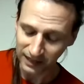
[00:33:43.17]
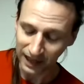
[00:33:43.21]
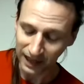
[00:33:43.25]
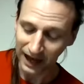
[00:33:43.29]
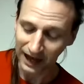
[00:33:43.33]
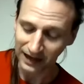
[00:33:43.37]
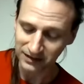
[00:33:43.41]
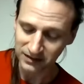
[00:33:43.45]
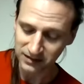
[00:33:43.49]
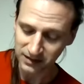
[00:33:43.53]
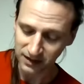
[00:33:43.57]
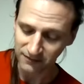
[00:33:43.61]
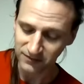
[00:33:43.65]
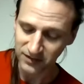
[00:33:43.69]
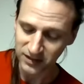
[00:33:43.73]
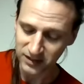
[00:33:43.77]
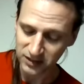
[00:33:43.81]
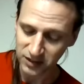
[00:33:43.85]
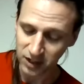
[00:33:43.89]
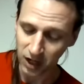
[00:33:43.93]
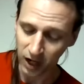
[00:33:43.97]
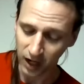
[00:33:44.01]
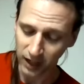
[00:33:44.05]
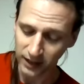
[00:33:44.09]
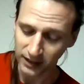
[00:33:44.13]
that of his
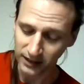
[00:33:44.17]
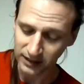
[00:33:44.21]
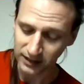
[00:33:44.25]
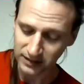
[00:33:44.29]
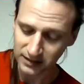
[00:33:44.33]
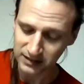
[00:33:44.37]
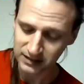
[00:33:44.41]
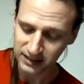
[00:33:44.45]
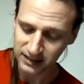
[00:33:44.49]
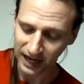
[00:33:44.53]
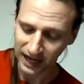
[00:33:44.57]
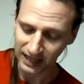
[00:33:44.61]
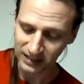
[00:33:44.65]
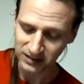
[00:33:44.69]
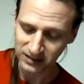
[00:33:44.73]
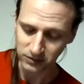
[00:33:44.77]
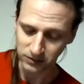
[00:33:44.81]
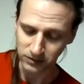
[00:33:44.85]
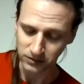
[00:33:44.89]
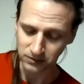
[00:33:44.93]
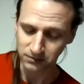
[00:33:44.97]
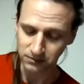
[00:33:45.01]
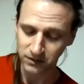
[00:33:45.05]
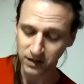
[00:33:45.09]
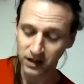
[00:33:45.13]
guardian's castle.